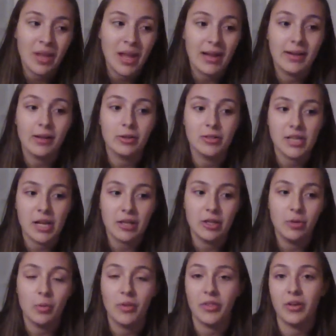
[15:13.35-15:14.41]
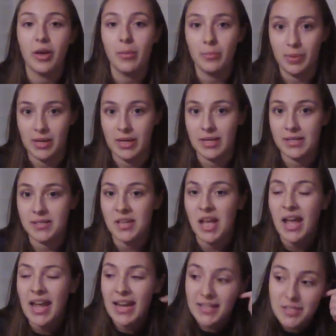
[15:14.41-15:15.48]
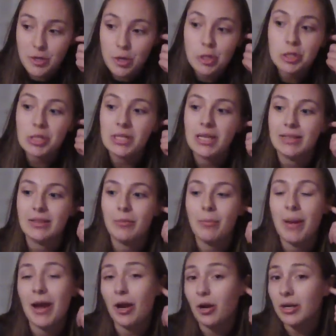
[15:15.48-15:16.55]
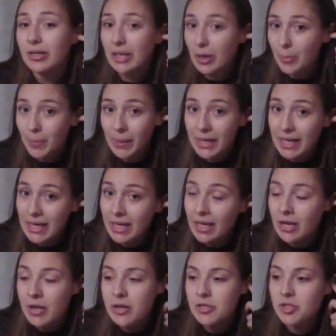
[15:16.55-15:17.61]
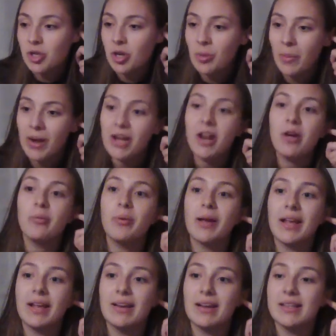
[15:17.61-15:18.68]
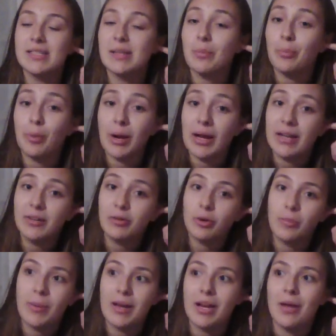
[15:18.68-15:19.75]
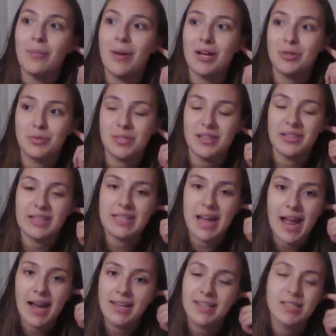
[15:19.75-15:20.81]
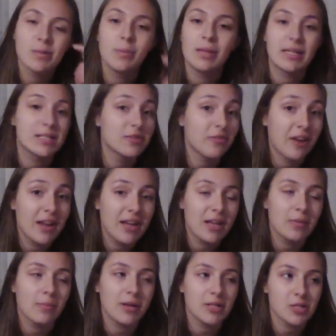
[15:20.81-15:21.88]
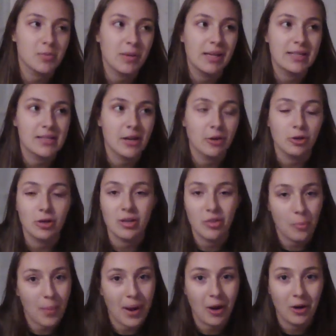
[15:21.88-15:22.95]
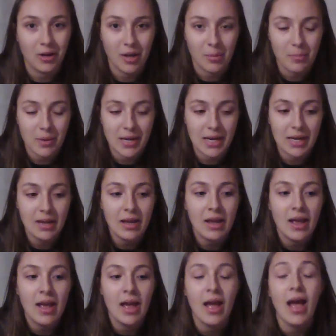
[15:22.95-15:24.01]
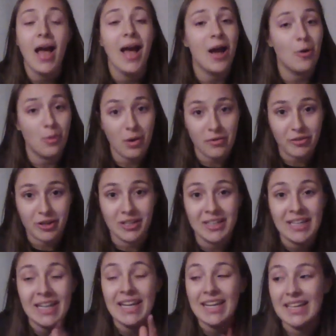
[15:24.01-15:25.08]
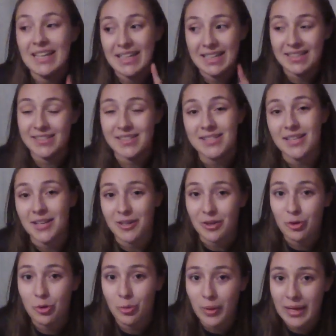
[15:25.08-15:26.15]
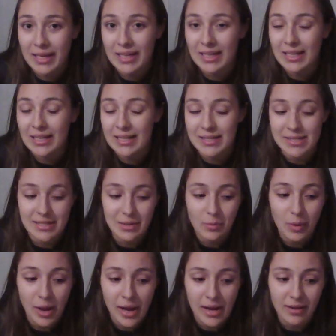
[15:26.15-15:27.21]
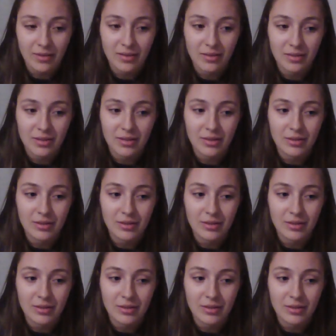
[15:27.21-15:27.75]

and it'll tell you what the company is. It's usually like the parent company, so you might not recognize the brand, or it might not match what's on the tag. Doesn't mean it's fake. It might just mean it's underneath the parent company. However, it is a quick and easy way to